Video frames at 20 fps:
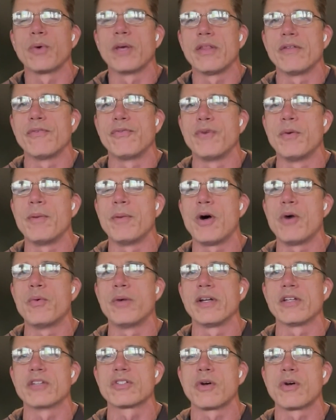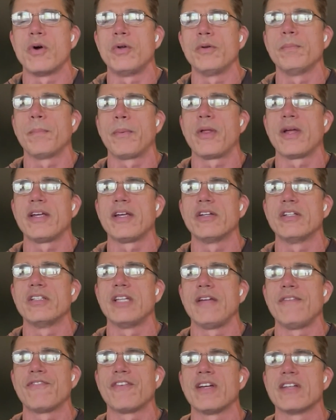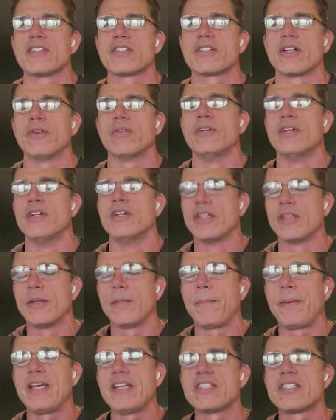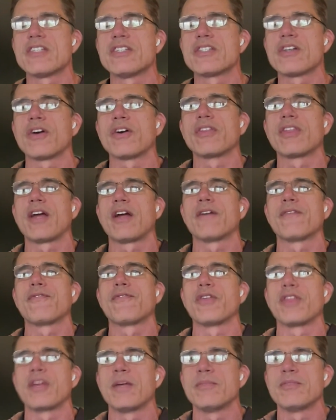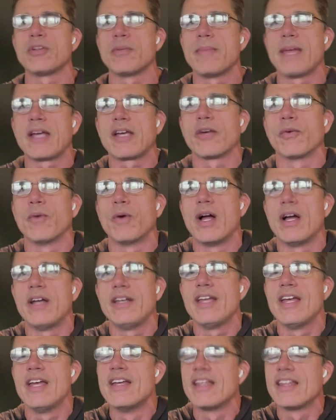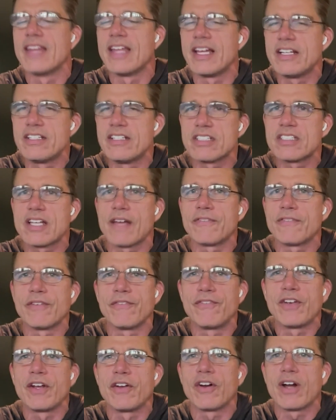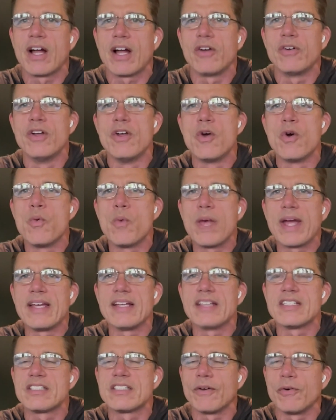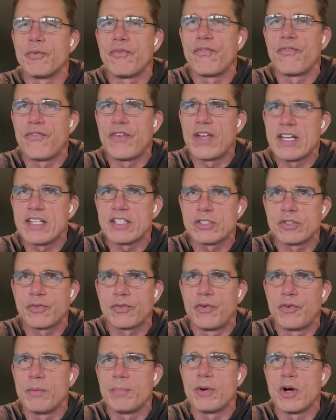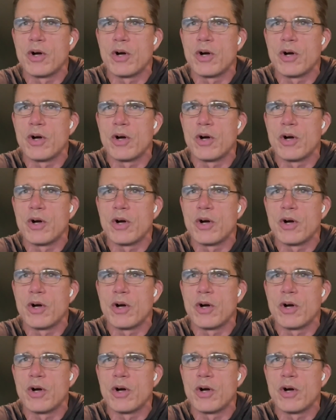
to run the football when it's cold and play good defense. So the pieces are there for them to make a run. They just have to figure out ways to finish